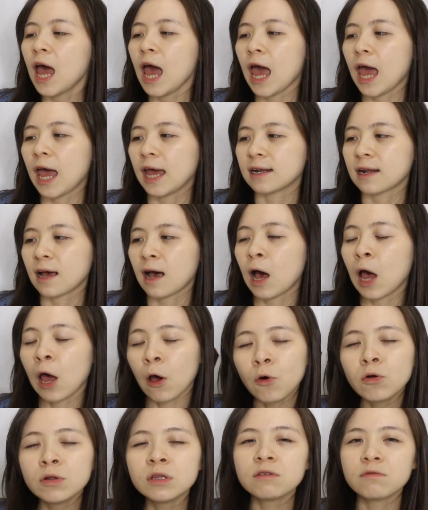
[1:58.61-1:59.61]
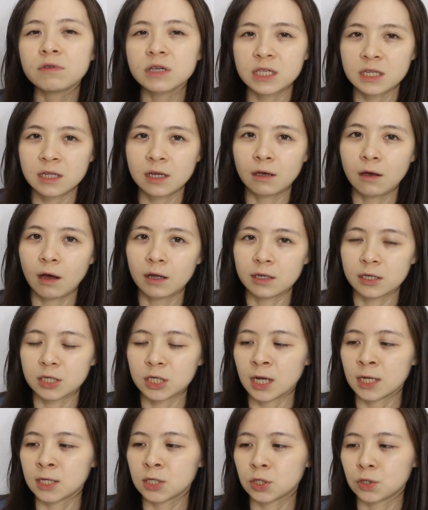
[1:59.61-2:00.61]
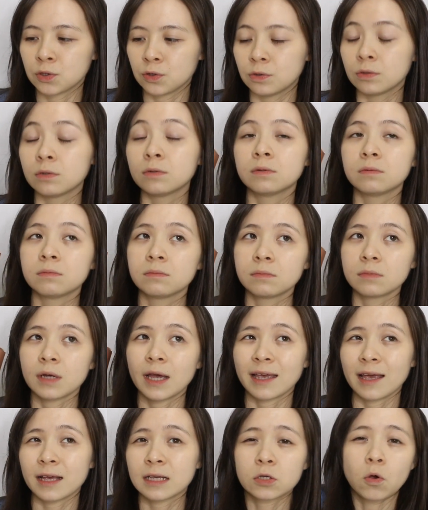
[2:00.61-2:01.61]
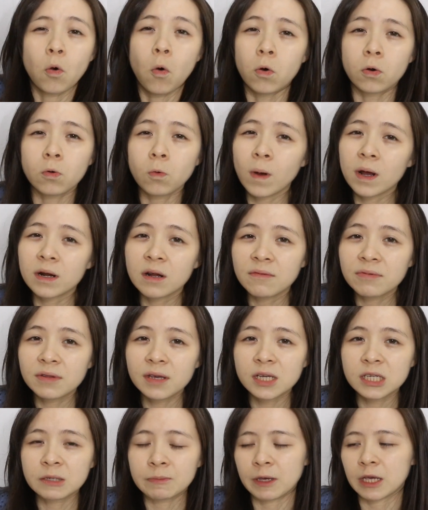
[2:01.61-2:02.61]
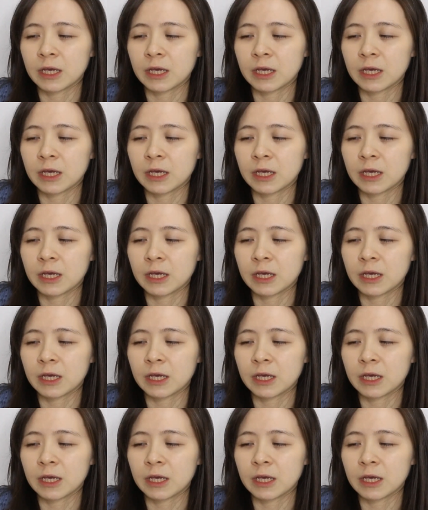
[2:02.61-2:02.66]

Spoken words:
And I only recently got the chance to, I guess, own one of these